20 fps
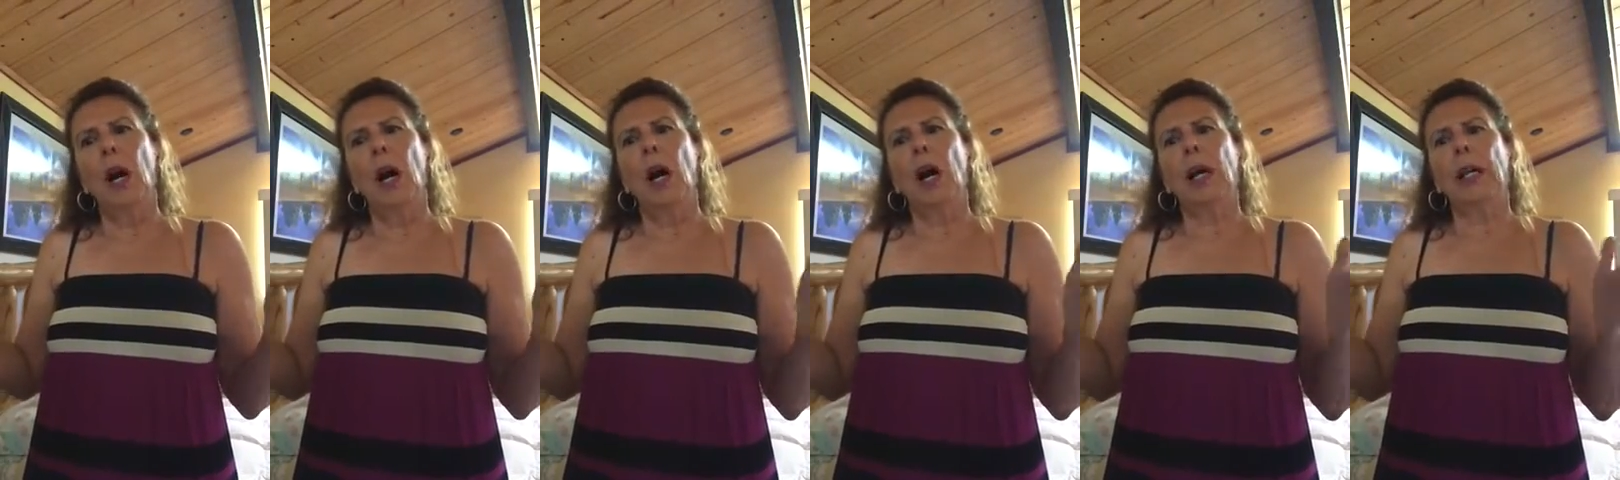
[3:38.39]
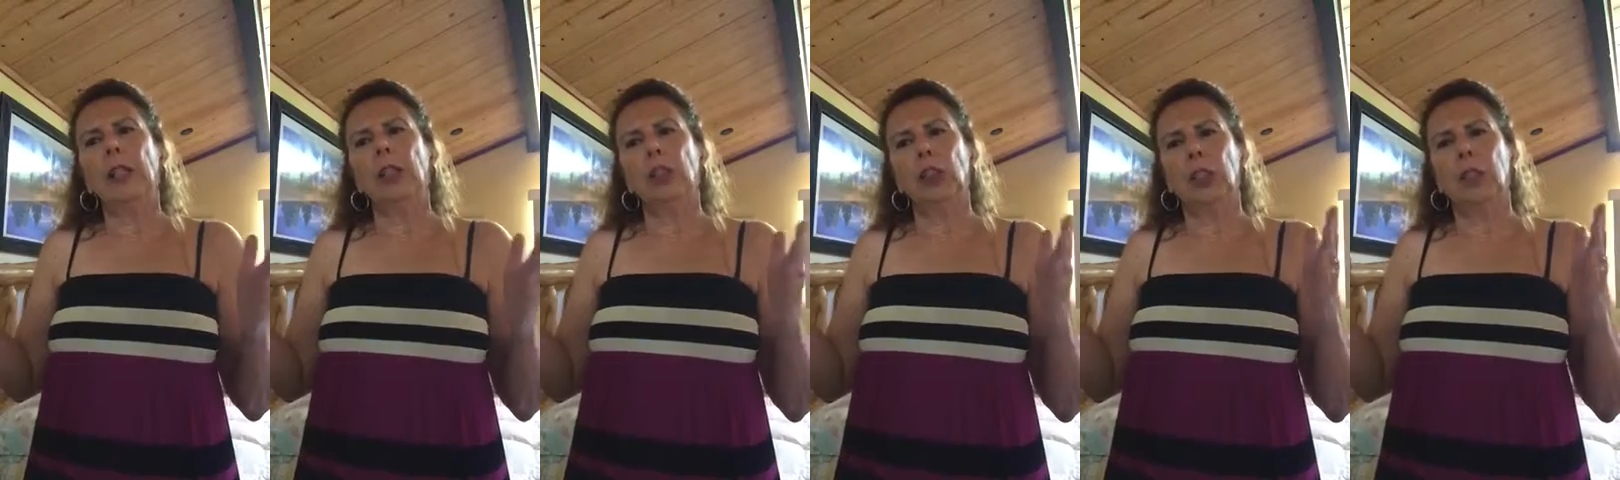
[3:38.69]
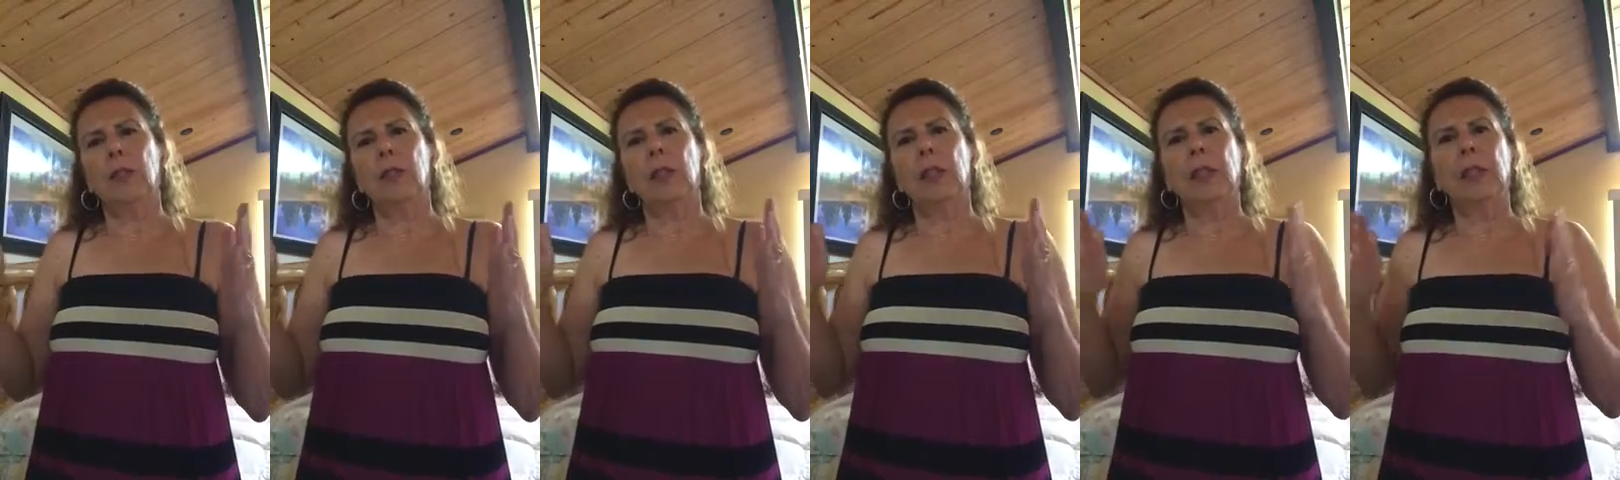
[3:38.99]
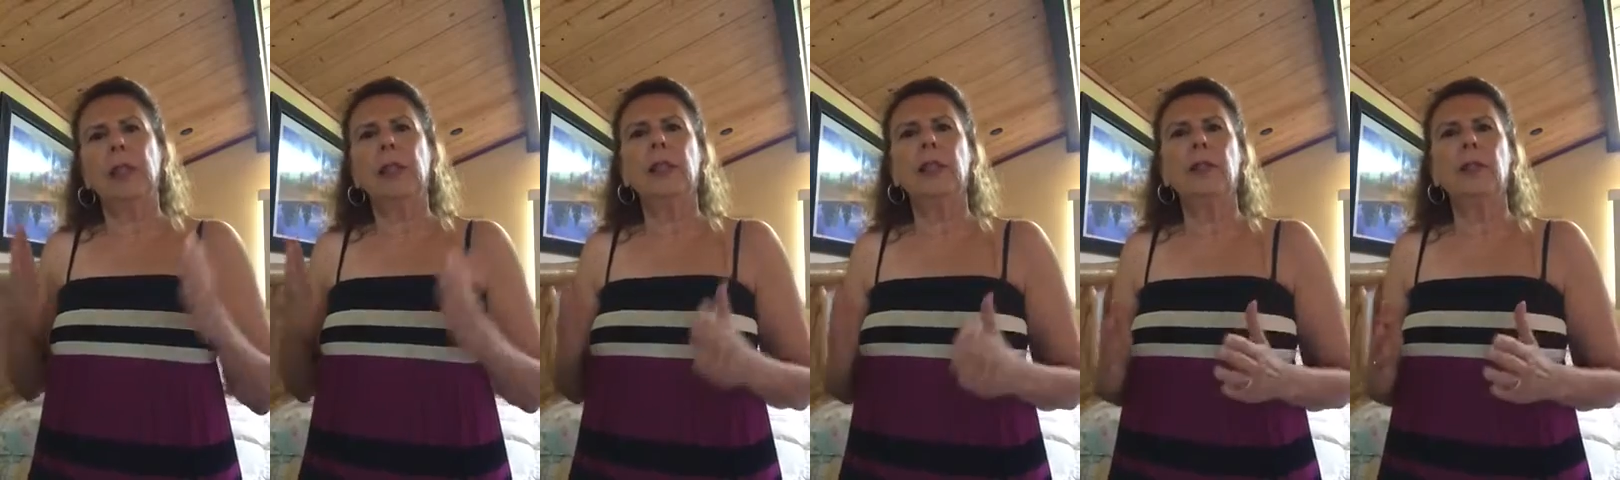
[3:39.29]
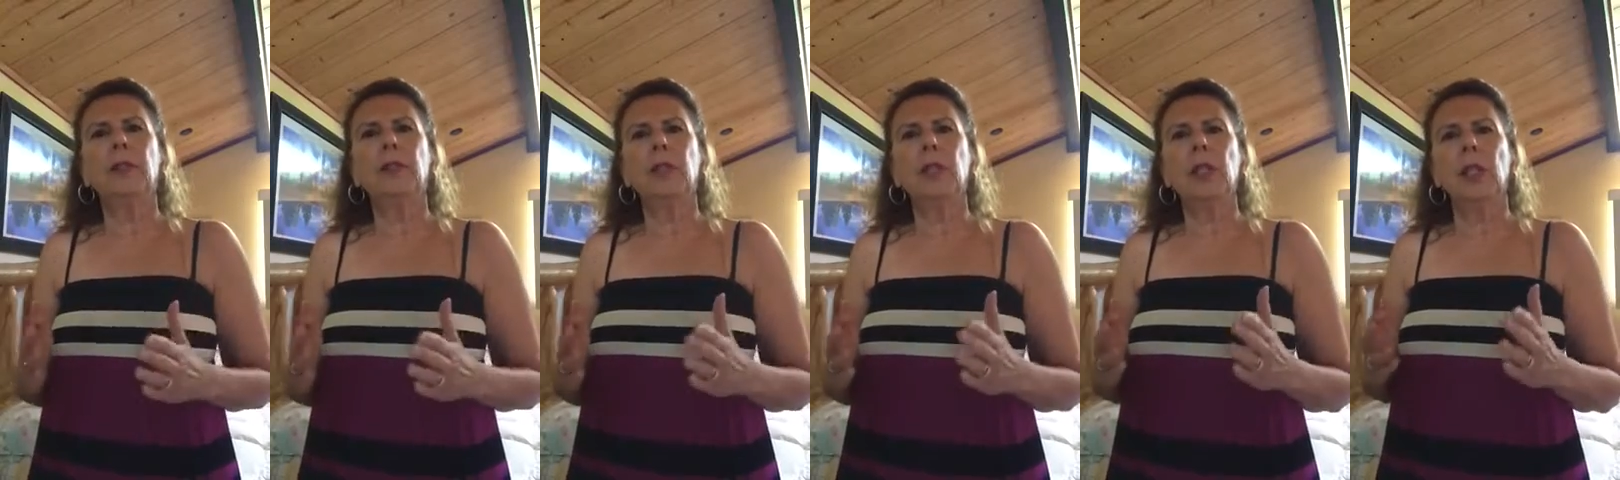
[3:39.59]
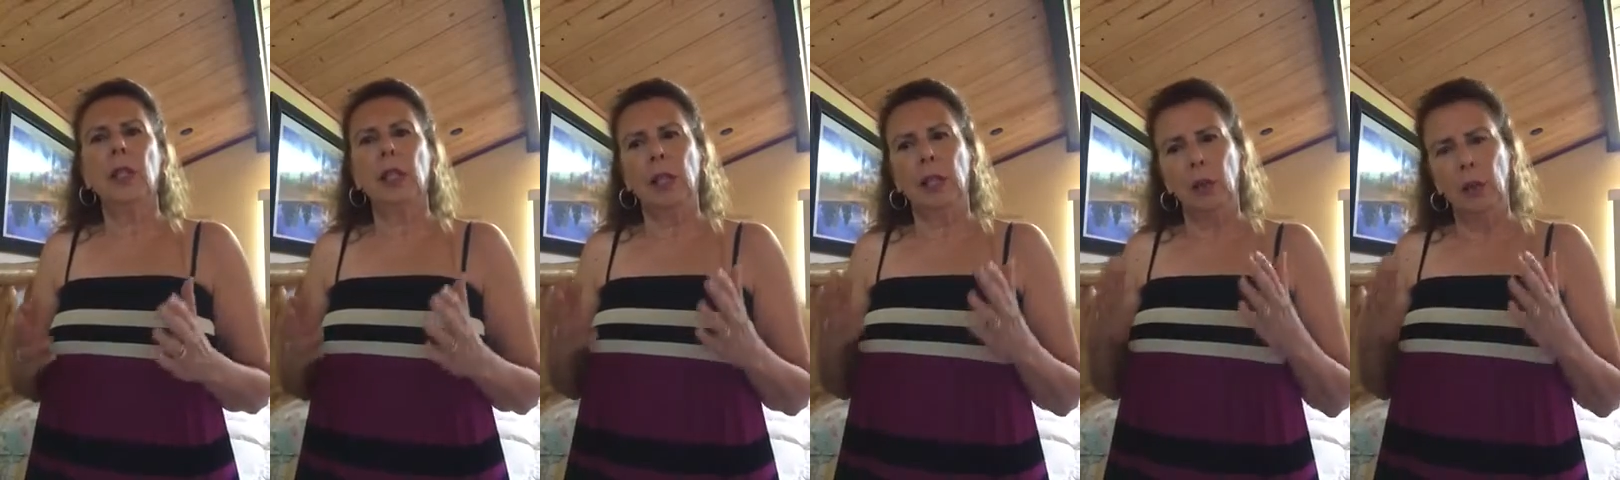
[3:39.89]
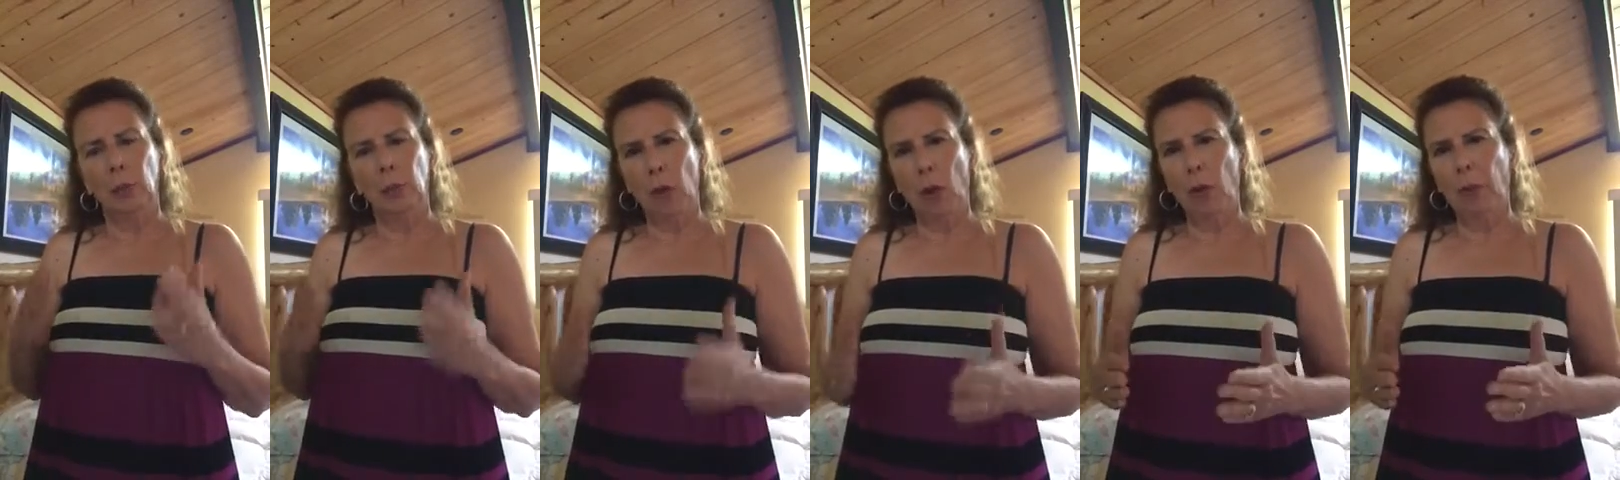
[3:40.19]
I just lived in
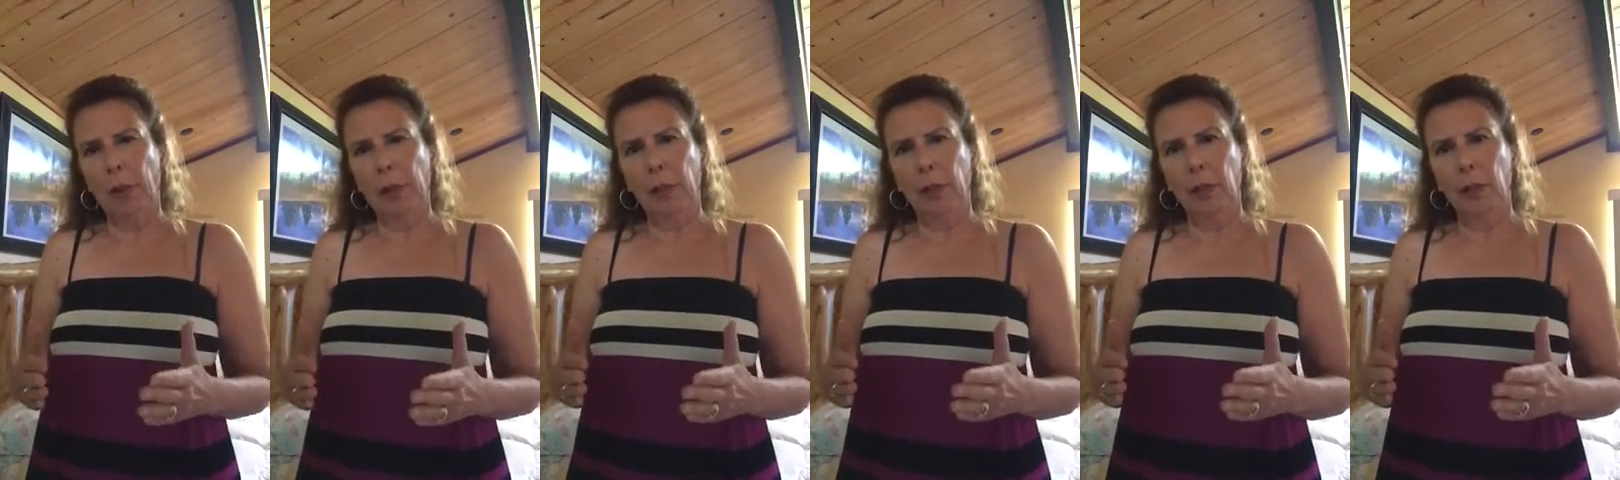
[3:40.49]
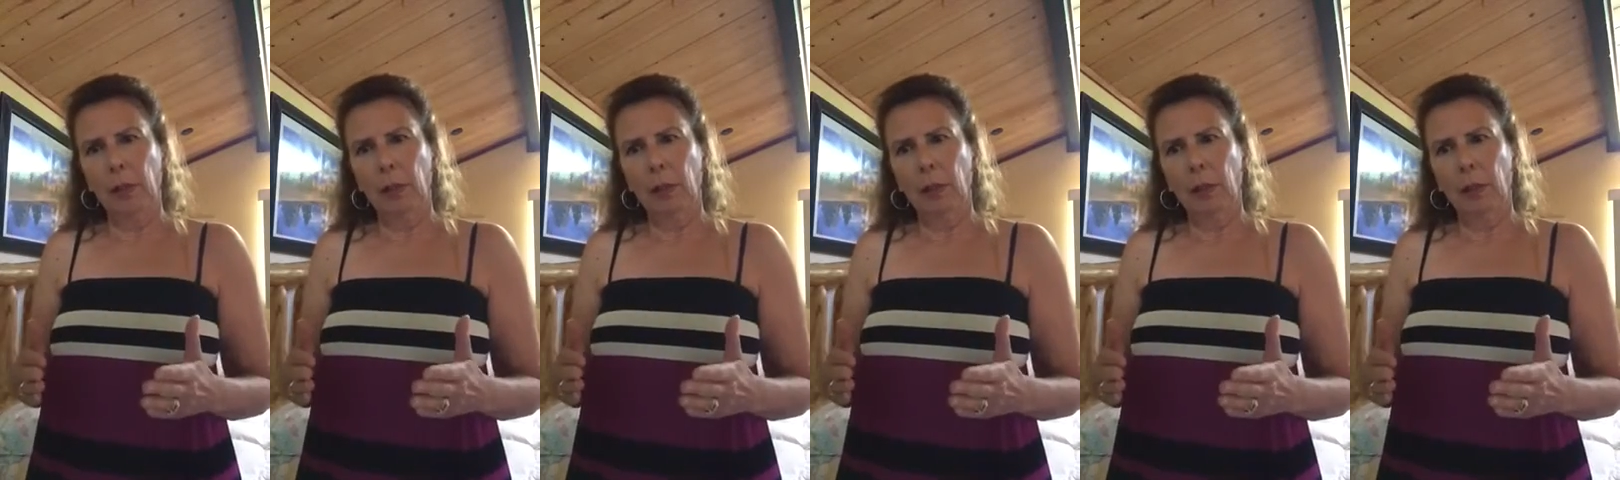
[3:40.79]
the moment,